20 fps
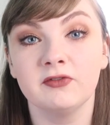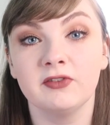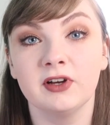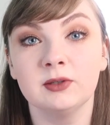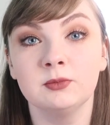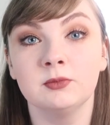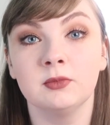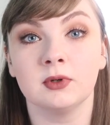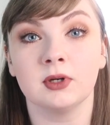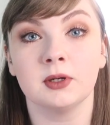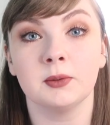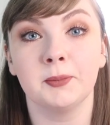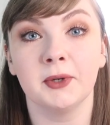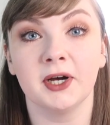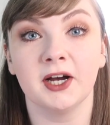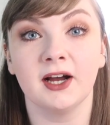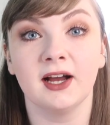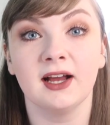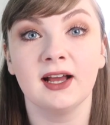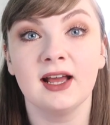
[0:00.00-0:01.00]
film,
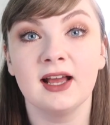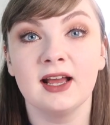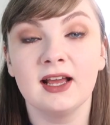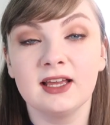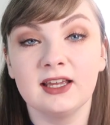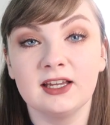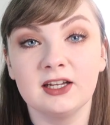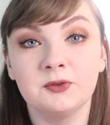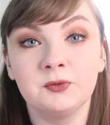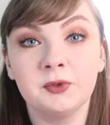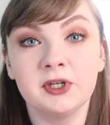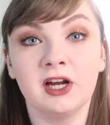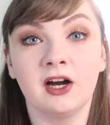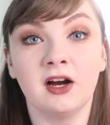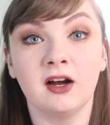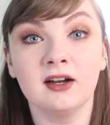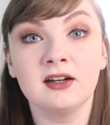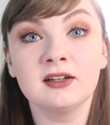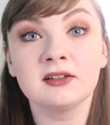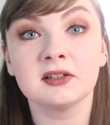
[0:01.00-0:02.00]
but here we
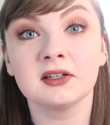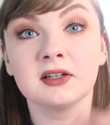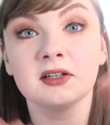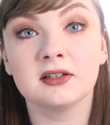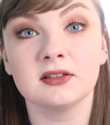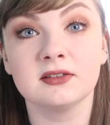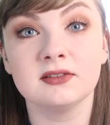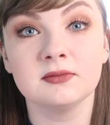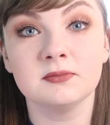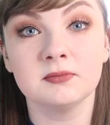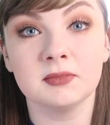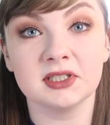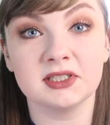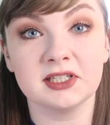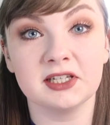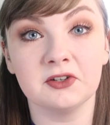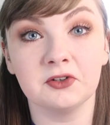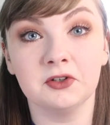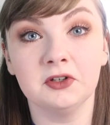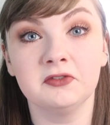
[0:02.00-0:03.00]
are, my
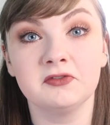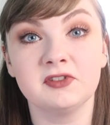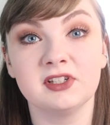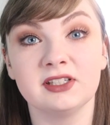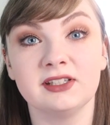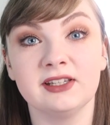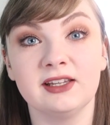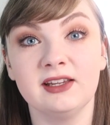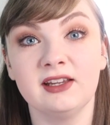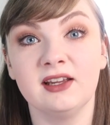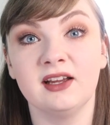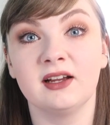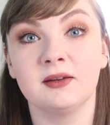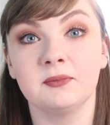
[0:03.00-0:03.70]
day off today.